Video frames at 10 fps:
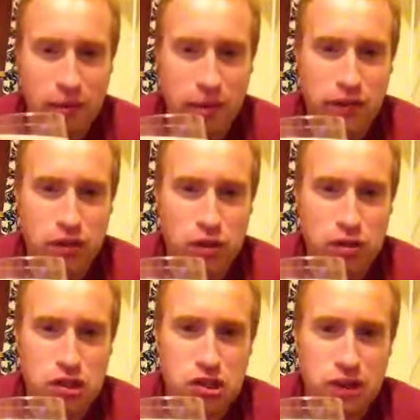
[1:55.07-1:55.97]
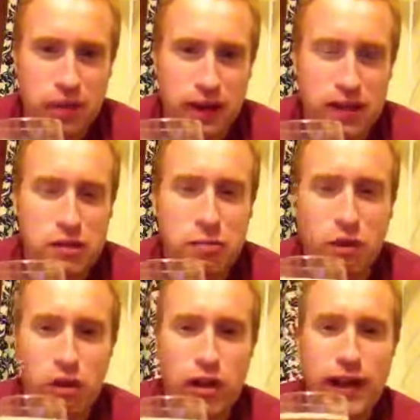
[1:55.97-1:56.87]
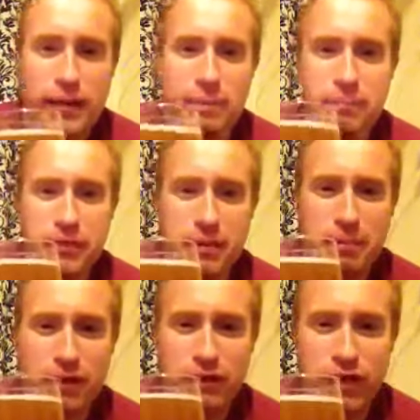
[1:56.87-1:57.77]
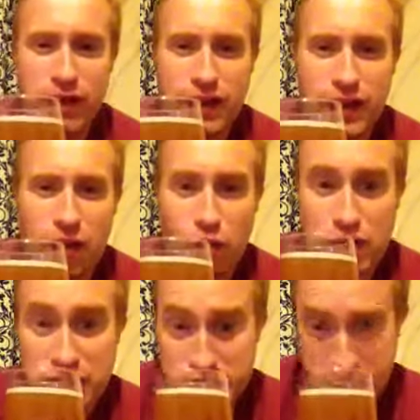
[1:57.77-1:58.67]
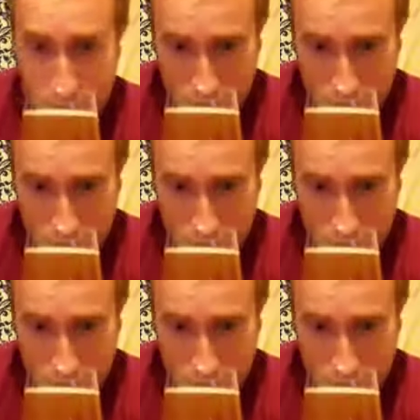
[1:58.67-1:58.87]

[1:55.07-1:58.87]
bit of golden syrup and a small bit of oranges.